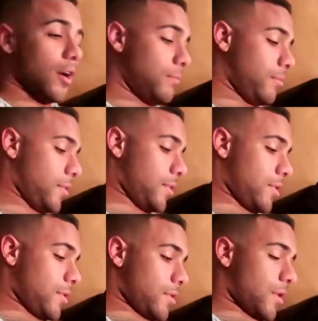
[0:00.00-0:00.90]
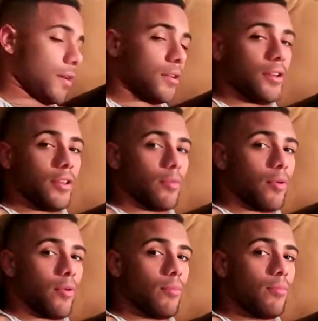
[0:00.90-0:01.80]
I'd I'd clear the
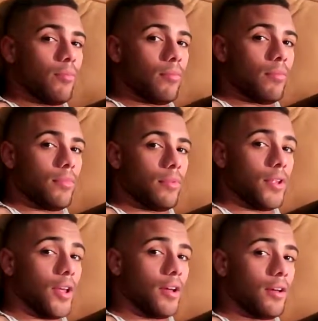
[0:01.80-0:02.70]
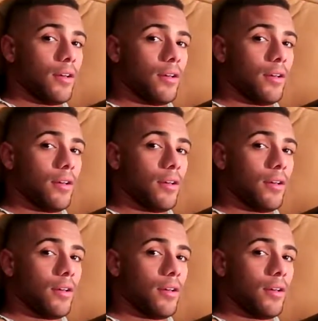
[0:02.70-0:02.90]
room. Oh yeah. Yeah.